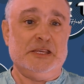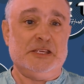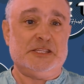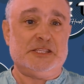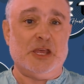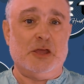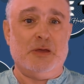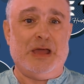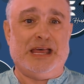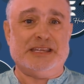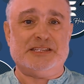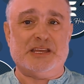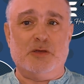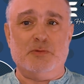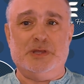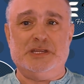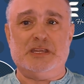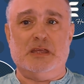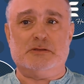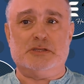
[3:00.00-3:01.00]
So as I
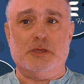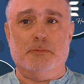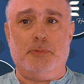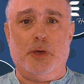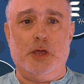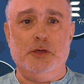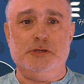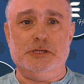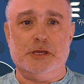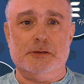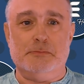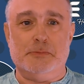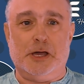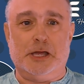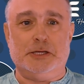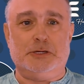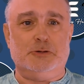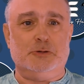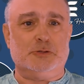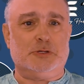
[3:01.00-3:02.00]
went up to the podium, I
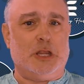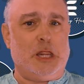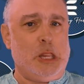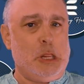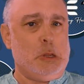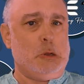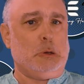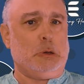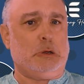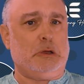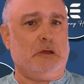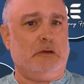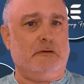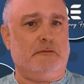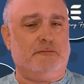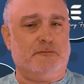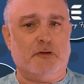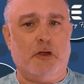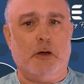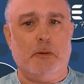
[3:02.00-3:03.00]
caught a look
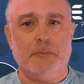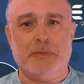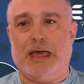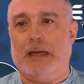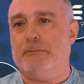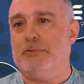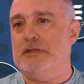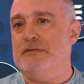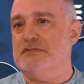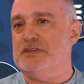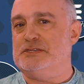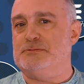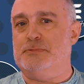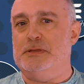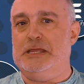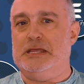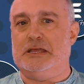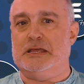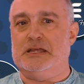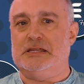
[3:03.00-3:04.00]
from that previous
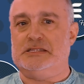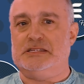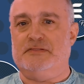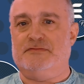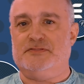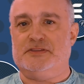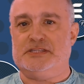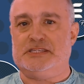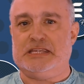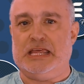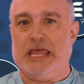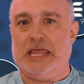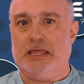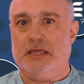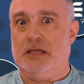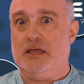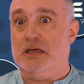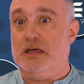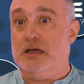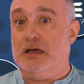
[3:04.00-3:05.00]
speaker as if to say,
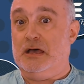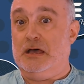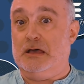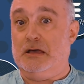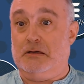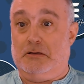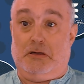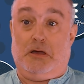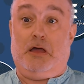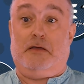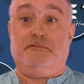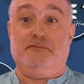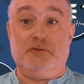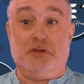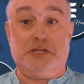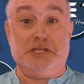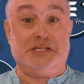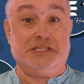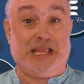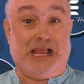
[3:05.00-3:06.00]
I've
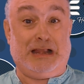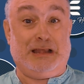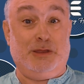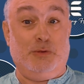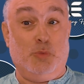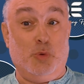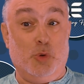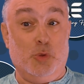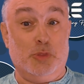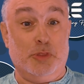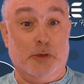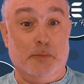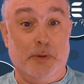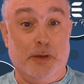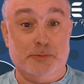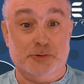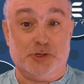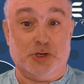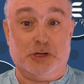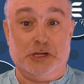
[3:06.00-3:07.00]
not exactly warmed them
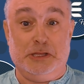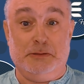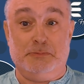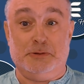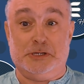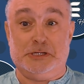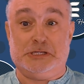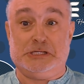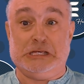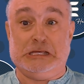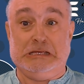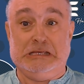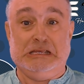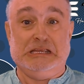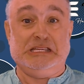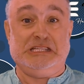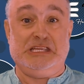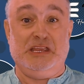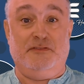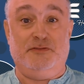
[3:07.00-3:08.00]
up, Jonny, but
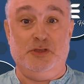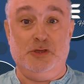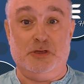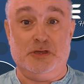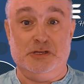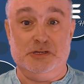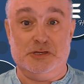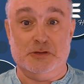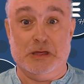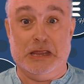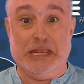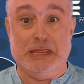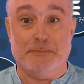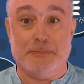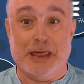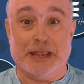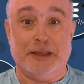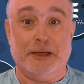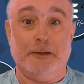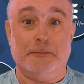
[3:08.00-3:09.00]
see if you can do any
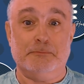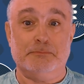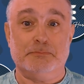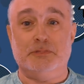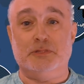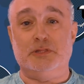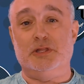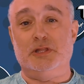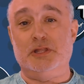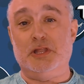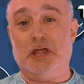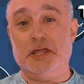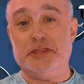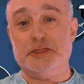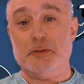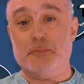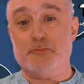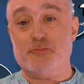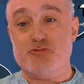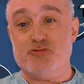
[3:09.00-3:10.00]
better. Like
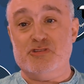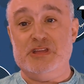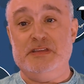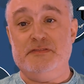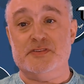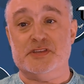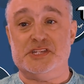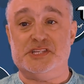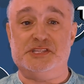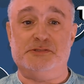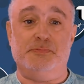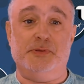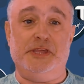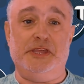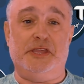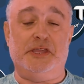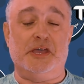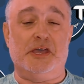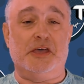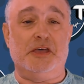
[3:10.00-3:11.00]
the previous
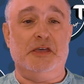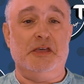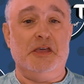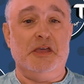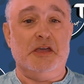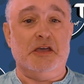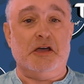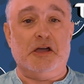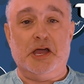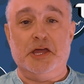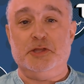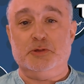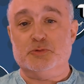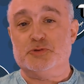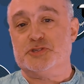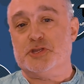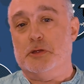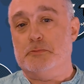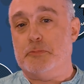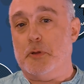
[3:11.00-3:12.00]
speaker, I'd
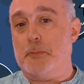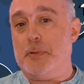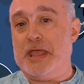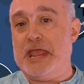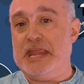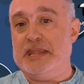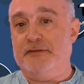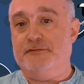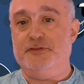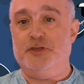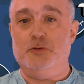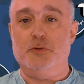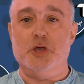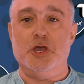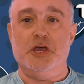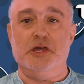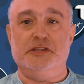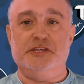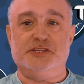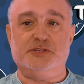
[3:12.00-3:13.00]
also prepared a few
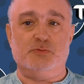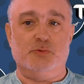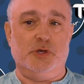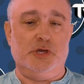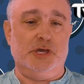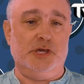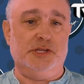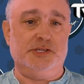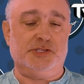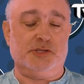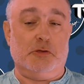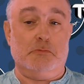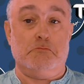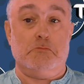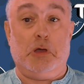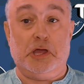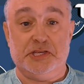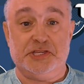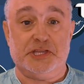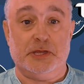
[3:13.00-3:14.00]
earnest words on
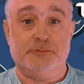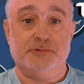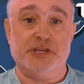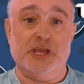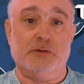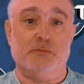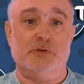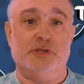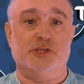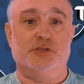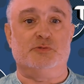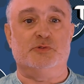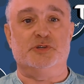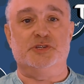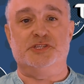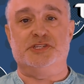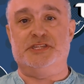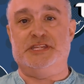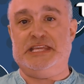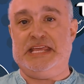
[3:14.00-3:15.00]
my subject, which
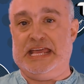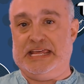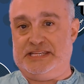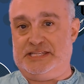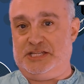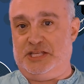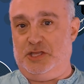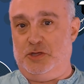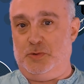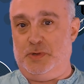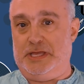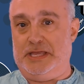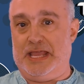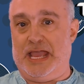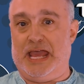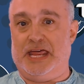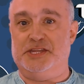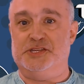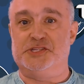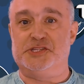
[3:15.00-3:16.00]
was the SQE
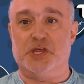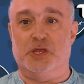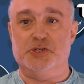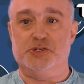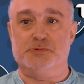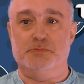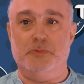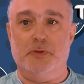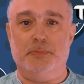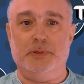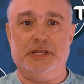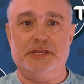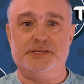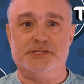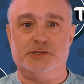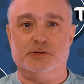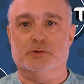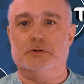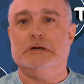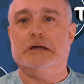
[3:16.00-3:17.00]
and social
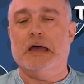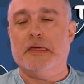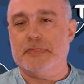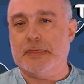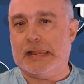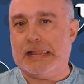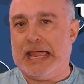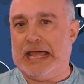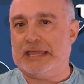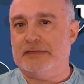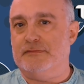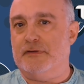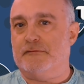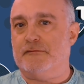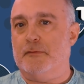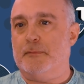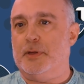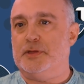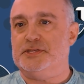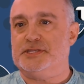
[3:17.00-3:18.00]
mobility, or the lack of it
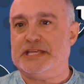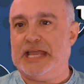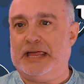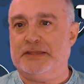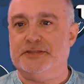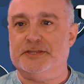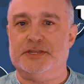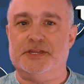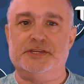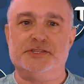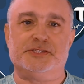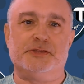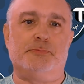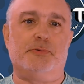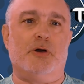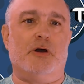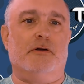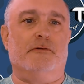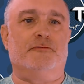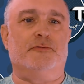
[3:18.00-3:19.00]
for most candidates,
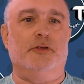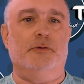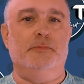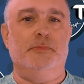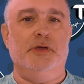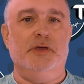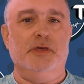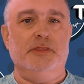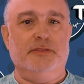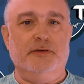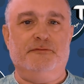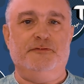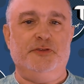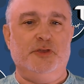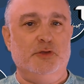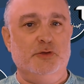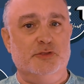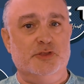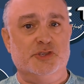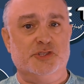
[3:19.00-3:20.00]
apart from the
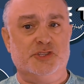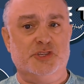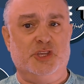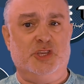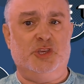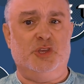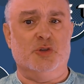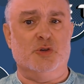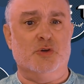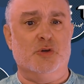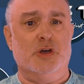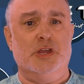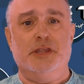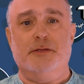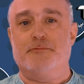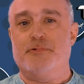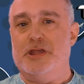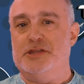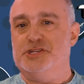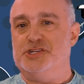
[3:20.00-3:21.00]
few that secure an
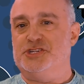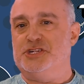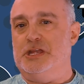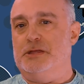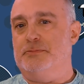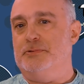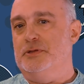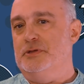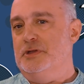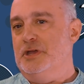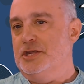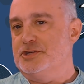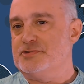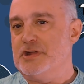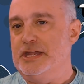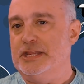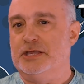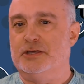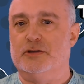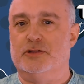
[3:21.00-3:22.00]
apprenticeship, a
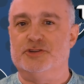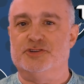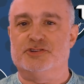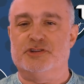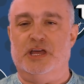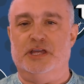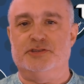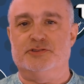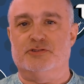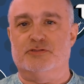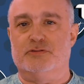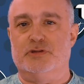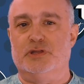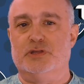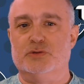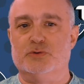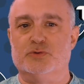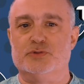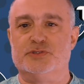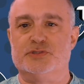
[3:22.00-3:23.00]
training contract, or a
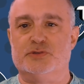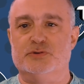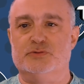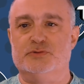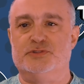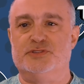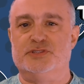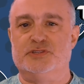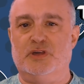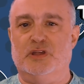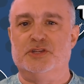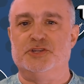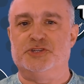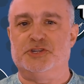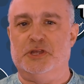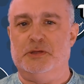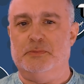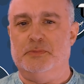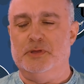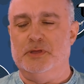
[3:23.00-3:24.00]
law school
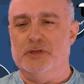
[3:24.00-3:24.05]
scholarship.